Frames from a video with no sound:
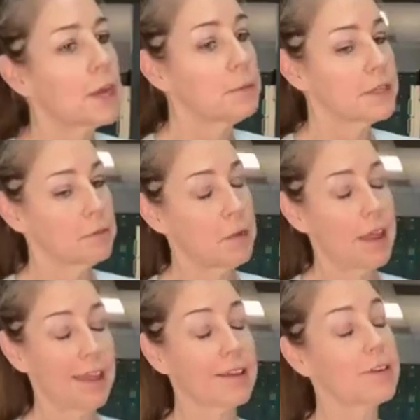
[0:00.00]
Miss Thomason,
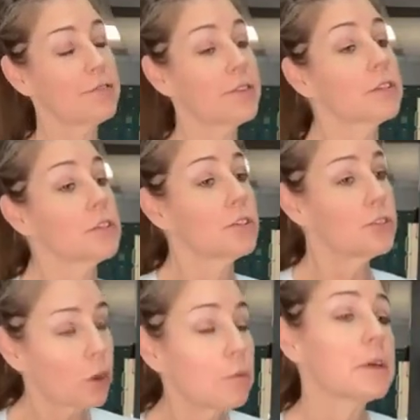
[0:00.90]
my ankle feels
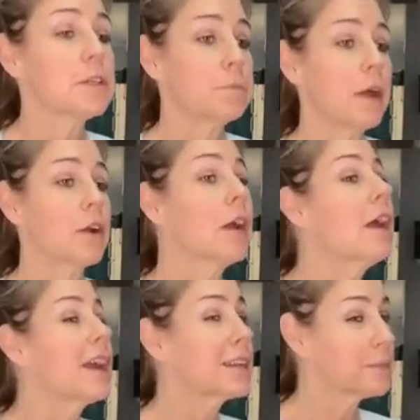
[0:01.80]
so much better.
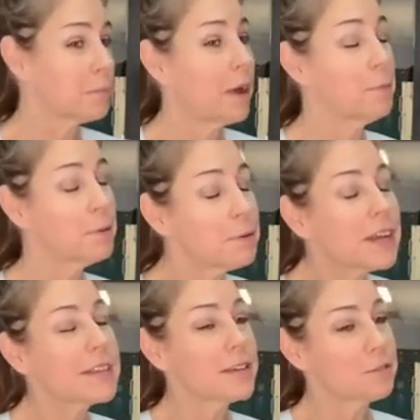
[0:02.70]
It's probably
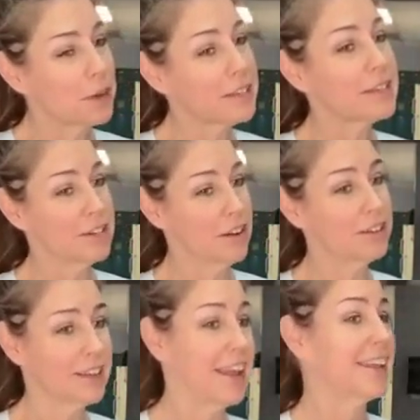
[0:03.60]
because I rested
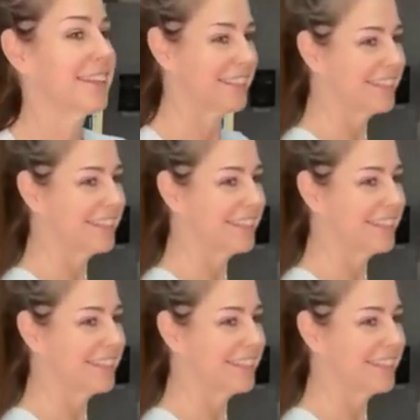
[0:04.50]
all day.